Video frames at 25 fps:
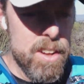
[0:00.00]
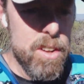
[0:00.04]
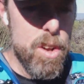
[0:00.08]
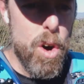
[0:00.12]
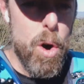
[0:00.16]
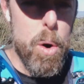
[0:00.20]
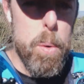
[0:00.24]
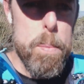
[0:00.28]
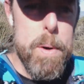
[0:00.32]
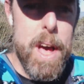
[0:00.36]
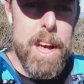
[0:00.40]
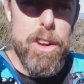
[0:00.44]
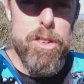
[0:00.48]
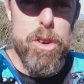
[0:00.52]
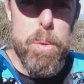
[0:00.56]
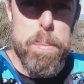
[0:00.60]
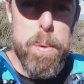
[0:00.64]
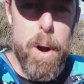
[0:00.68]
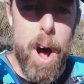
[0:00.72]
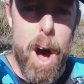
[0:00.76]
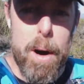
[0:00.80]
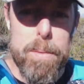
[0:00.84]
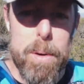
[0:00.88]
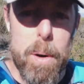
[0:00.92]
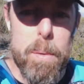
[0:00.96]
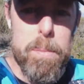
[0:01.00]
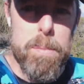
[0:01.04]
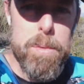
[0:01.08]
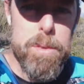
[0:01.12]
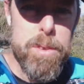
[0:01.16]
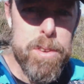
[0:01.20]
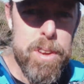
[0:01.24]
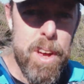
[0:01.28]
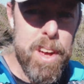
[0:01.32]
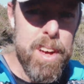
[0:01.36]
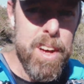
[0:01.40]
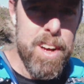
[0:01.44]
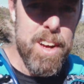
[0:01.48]
No major
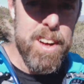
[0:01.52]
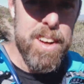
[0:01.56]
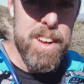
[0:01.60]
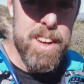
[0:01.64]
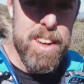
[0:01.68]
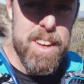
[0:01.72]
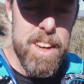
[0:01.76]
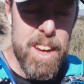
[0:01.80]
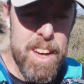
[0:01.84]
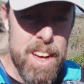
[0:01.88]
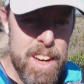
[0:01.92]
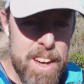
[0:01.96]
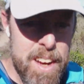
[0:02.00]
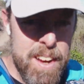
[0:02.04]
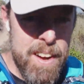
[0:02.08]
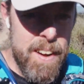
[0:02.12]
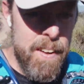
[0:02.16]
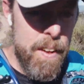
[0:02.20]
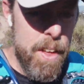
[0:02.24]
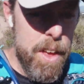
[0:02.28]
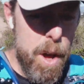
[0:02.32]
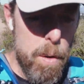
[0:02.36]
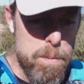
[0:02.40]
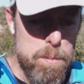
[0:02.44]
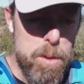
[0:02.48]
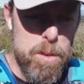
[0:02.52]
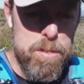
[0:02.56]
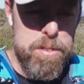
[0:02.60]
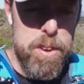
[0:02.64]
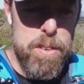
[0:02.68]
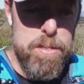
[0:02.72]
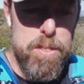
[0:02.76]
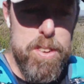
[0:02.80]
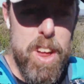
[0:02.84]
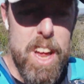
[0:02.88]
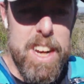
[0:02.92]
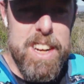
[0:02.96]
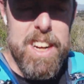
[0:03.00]
problems. Up to
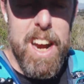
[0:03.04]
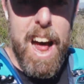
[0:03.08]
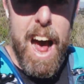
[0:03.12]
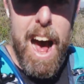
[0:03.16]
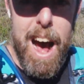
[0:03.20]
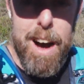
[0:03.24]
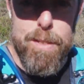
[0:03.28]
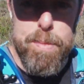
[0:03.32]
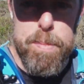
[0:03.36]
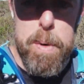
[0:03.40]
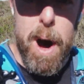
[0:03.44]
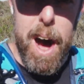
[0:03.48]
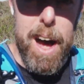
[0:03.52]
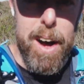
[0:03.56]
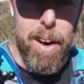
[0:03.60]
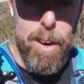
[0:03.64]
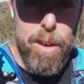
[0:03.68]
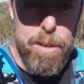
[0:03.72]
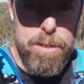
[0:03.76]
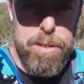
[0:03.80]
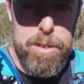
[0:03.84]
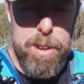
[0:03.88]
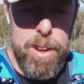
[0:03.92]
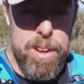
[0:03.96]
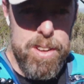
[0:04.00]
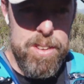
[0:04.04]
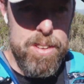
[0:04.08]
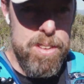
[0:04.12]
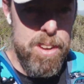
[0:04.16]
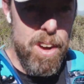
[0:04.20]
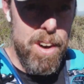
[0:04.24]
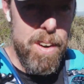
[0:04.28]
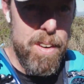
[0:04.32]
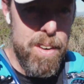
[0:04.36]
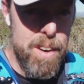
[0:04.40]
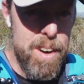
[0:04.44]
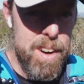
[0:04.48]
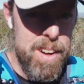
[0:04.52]
15.5 miles.
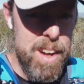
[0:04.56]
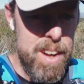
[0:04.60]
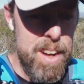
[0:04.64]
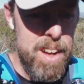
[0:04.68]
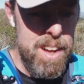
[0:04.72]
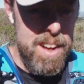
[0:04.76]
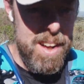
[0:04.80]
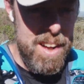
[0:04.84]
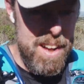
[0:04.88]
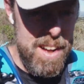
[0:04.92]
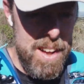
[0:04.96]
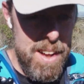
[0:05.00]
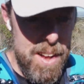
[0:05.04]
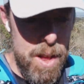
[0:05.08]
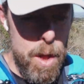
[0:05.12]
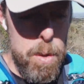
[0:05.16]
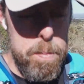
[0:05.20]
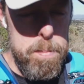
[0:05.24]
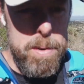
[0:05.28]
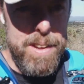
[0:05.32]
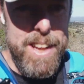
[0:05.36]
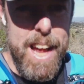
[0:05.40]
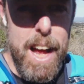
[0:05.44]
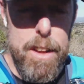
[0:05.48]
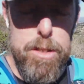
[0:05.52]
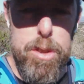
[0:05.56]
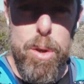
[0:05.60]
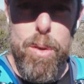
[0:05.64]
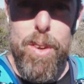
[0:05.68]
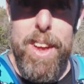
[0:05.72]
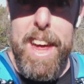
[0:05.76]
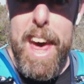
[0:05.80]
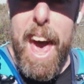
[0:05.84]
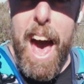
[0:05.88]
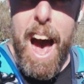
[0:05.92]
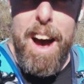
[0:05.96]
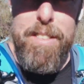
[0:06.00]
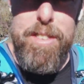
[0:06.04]
But that's
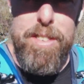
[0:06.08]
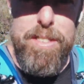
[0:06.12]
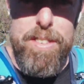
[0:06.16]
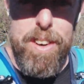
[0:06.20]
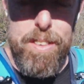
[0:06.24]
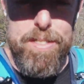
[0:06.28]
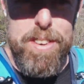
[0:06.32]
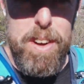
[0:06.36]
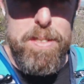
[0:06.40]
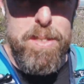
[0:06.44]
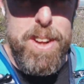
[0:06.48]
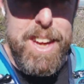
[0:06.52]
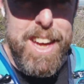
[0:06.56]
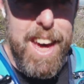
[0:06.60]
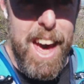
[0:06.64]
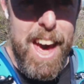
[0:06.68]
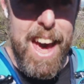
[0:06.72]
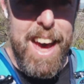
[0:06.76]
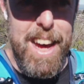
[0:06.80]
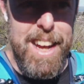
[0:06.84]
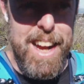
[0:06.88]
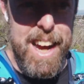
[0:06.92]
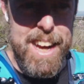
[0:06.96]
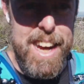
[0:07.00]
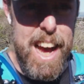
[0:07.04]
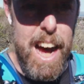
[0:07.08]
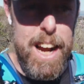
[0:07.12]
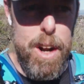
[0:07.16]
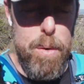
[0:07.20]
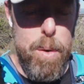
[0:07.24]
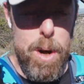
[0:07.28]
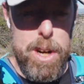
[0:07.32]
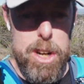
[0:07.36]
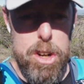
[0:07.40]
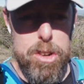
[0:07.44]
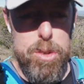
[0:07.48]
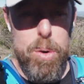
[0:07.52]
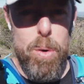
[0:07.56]
only half of a 50K, and I kind
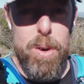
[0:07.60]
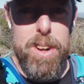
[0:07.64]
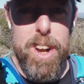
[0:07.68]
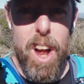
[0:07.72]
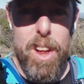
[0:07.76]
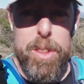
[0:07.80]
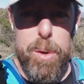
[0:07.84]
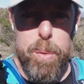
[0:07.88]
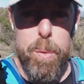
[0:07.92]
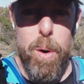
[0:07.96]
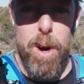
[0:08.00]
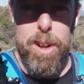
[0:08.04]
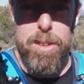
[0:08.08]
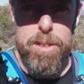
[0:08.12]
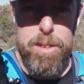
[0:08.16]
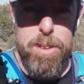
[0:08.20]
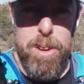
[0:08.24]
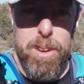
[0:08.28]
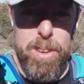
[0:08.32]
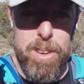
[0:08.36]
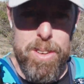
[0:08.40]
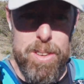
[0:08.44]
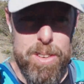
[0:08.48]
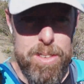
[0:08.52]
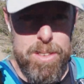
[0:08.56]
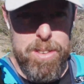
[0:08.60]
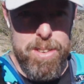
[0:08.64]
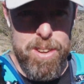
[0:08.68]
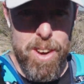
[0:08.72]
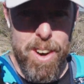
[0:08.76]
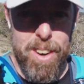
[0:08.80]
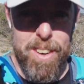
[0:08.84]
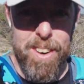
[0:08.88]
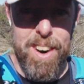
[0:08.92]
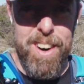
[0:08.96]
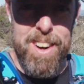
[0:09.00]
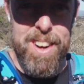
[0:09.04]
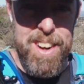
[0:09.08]
of want to do another one soon.
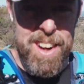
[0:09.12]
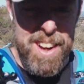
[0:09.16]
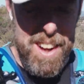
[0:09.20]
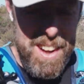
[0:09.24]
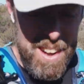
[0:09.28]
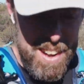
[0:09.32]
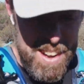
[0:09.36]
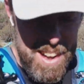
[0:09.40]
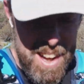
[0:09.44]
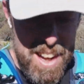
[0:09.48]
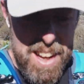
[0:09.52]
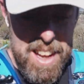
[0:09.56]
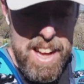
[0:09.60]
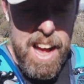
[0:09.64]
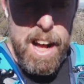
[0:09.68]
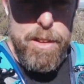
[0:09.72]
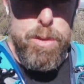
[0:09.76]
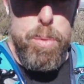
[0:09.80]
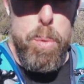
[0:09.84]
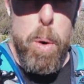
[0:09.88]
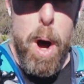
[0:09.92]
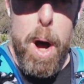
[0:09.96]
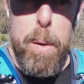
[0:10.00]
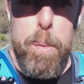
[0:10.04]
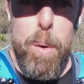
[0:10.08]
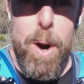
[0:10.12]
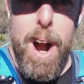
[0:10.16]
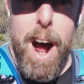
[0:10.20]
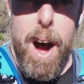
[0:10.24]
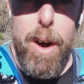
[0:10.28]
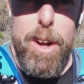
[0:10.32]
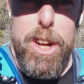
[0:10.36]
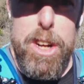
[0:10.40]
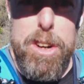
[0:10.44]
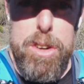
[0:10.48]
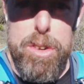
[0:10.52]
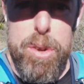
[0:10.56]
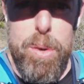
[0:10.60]
So that's why we're
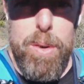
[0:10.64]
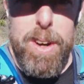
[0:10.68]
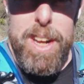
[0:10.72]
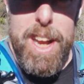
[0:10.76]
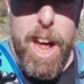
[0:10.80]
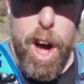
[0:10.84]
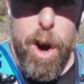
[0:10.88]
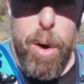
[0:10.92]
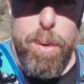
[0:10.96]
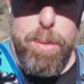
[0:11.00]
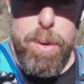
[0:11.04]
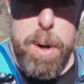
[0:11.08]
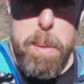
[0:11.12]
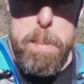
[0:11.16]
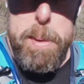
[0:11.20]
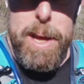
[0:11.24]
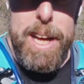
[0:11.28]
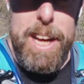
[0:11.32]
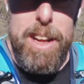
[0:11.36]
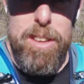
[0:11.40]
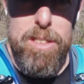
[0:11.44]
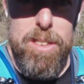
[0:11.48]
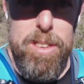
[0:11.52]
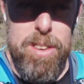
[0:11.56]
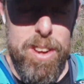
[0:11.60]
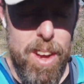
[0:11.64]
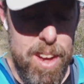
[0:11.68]
out here doing hill repeats.